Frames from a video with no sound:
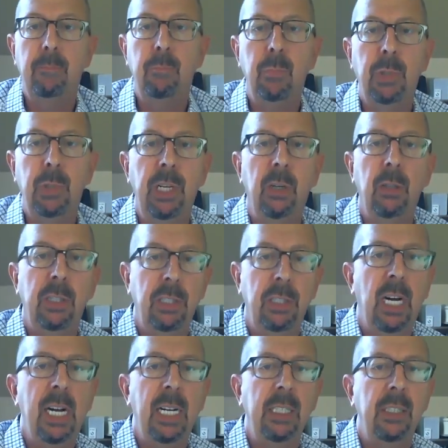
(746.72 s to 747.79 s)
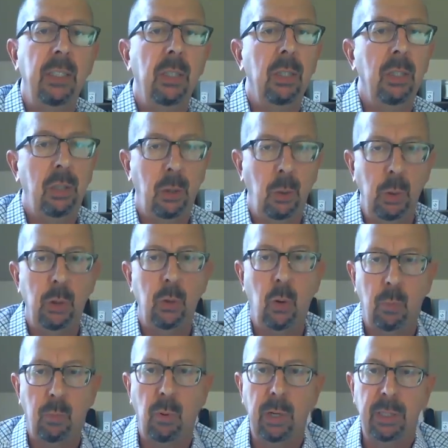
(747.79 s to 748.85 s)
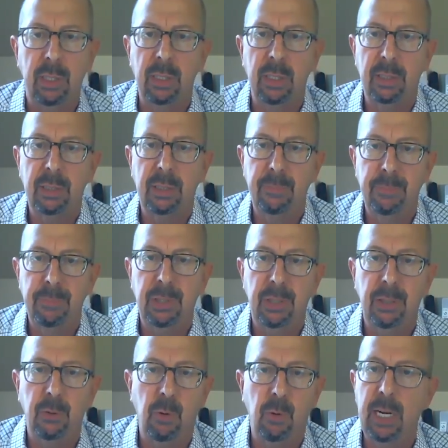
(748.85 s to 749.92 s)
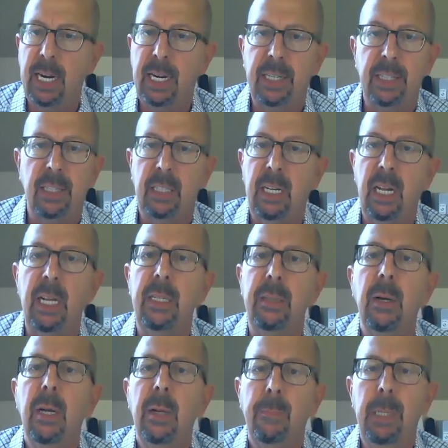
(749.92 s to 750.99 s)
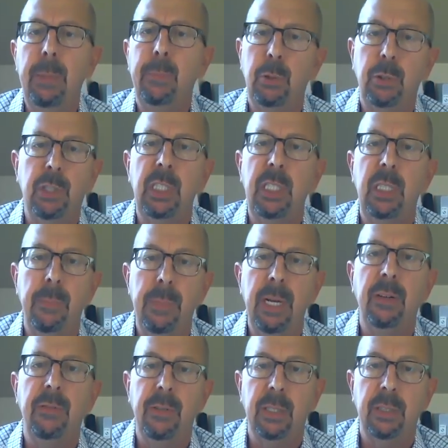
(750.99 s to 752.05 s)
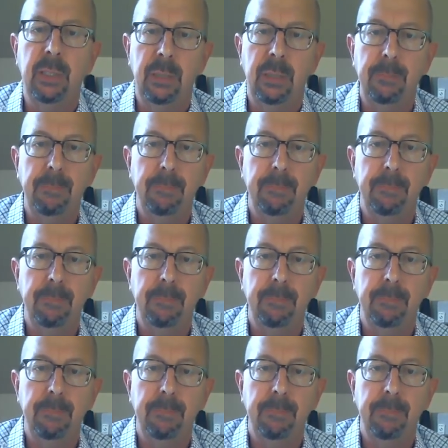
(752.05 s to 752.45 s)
their design to incorporate this. So right out of the gate, people see the benefits.